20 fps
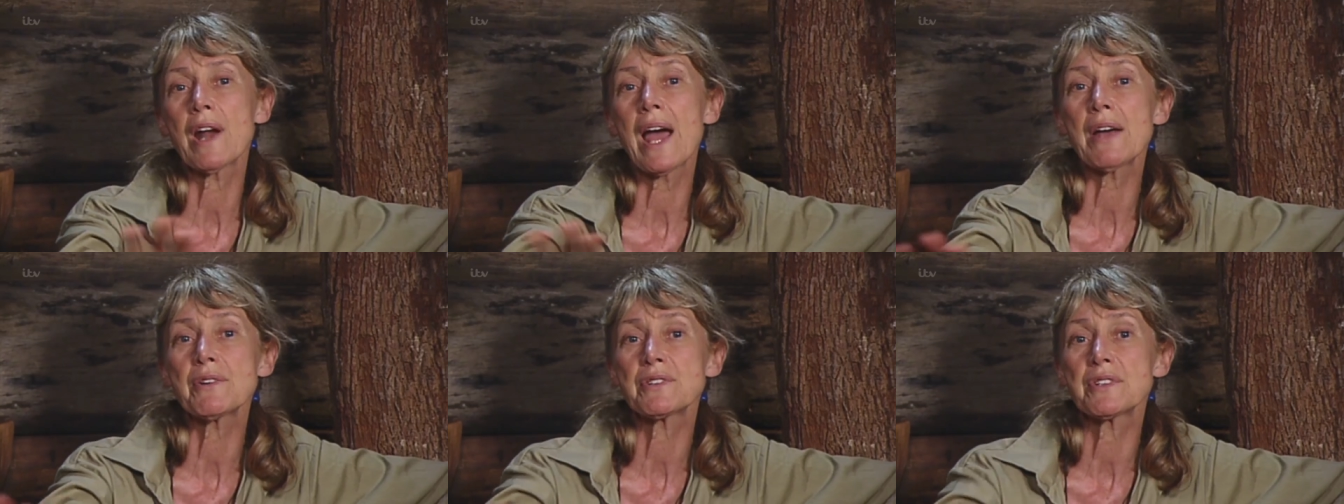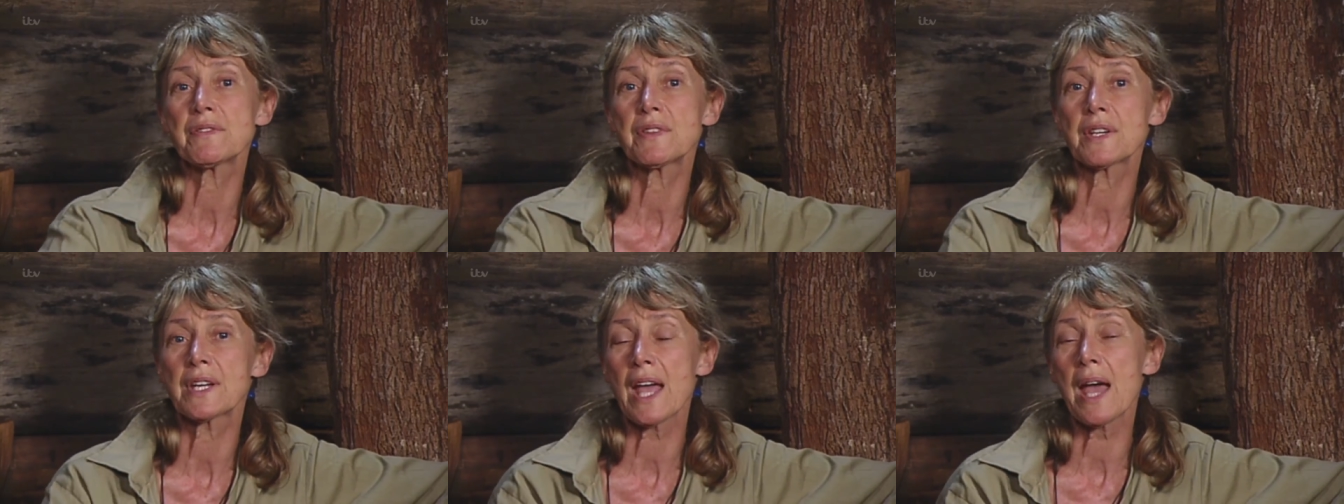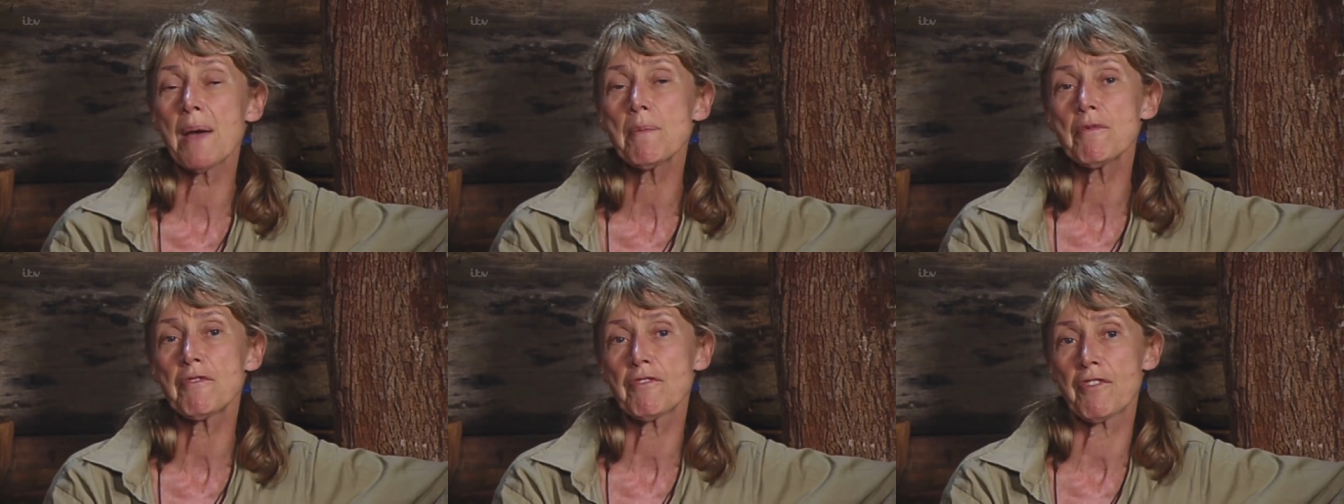out of the
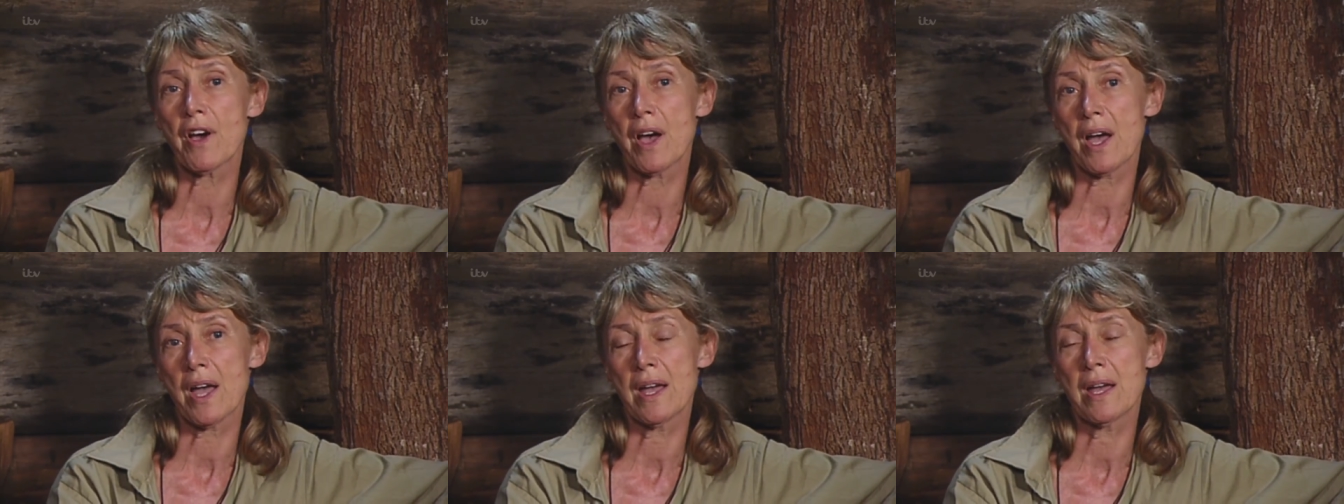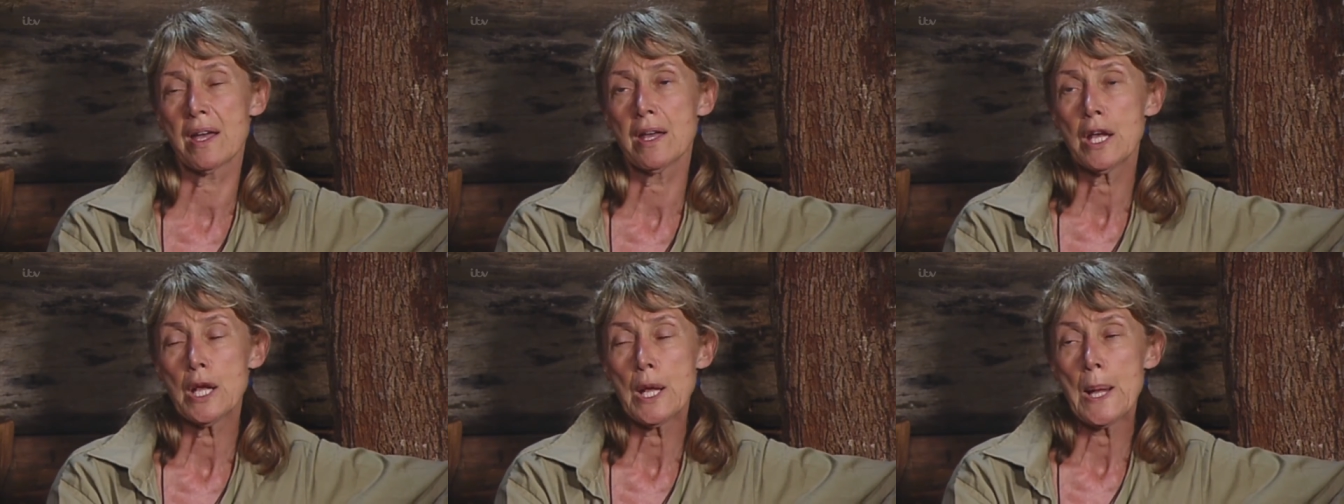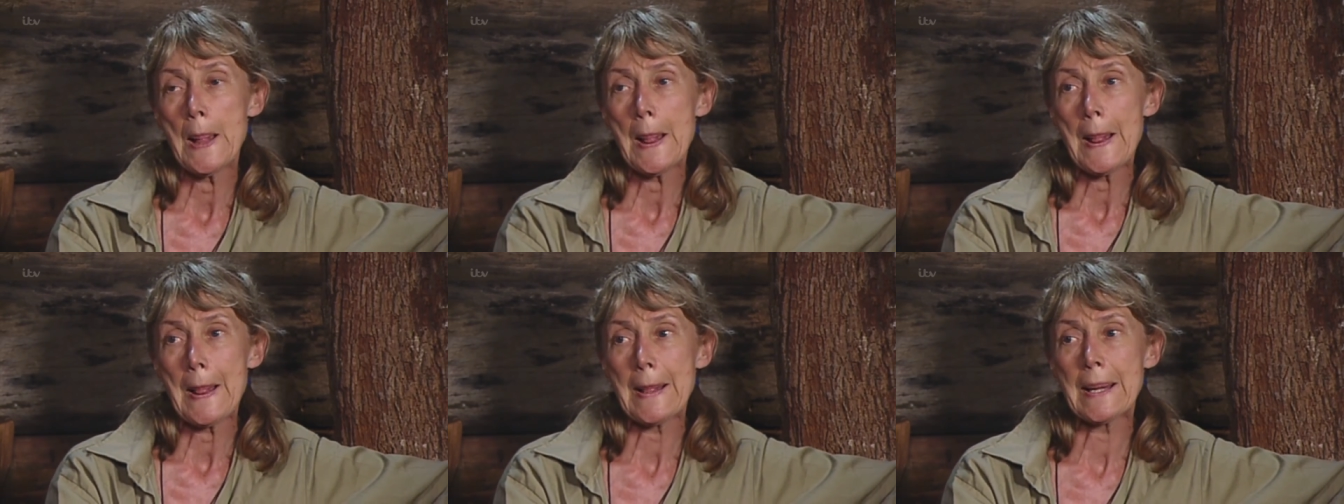campfire.
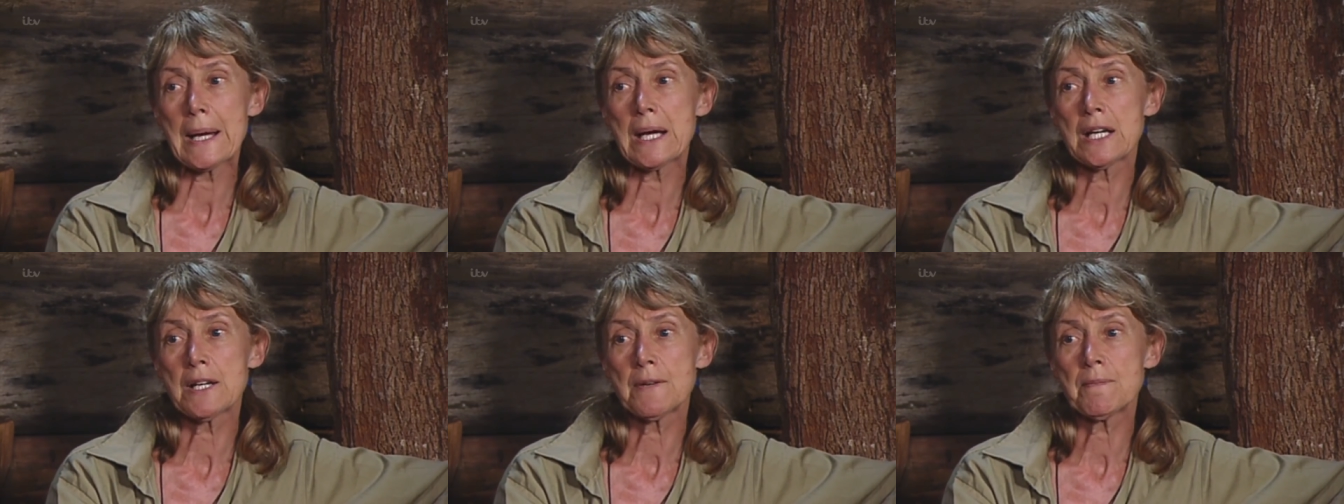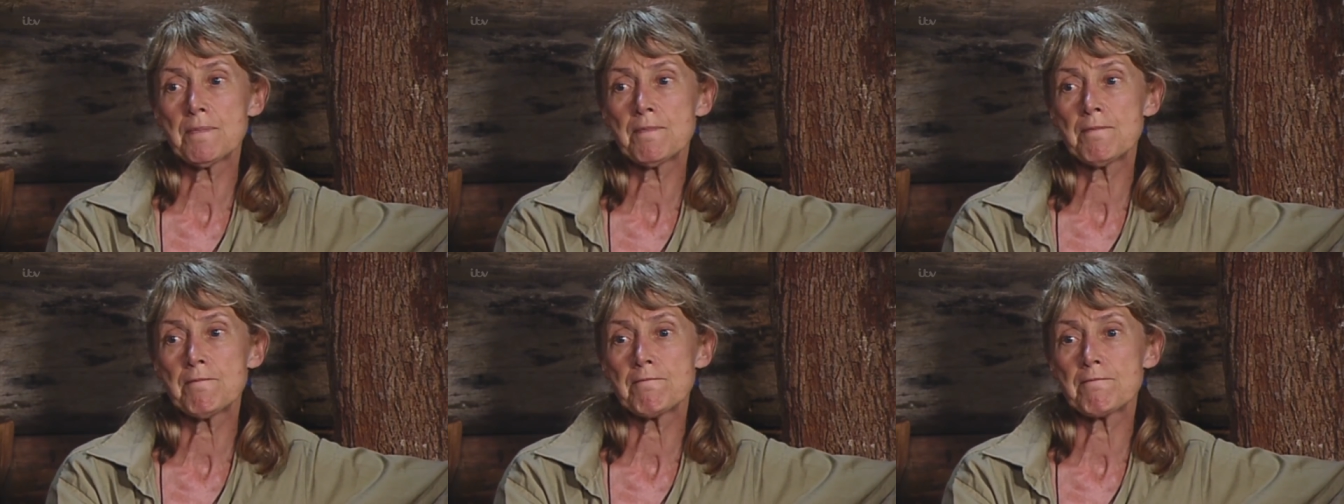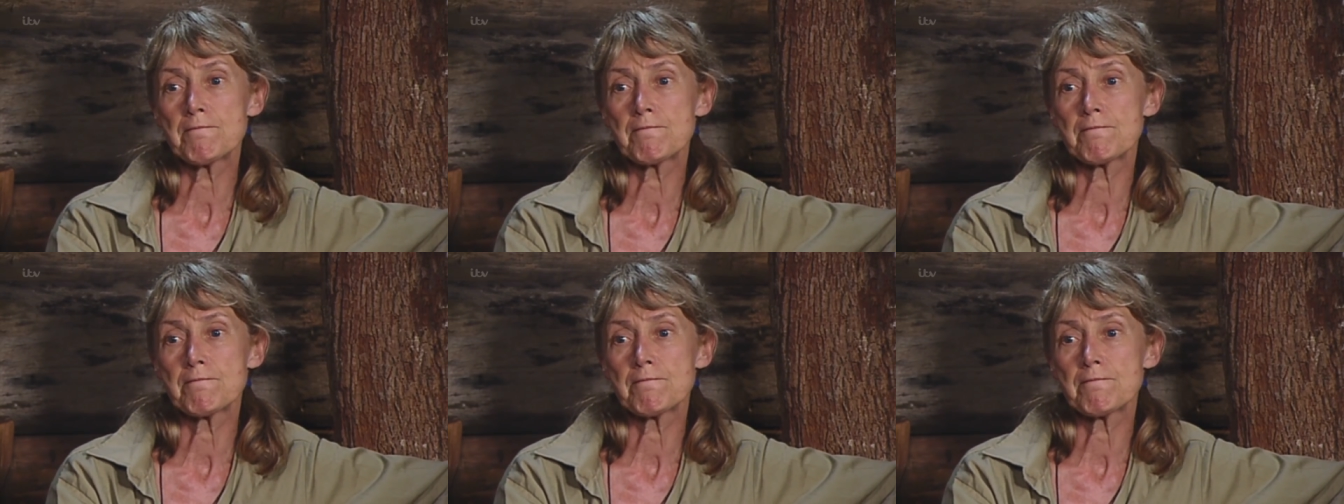Um,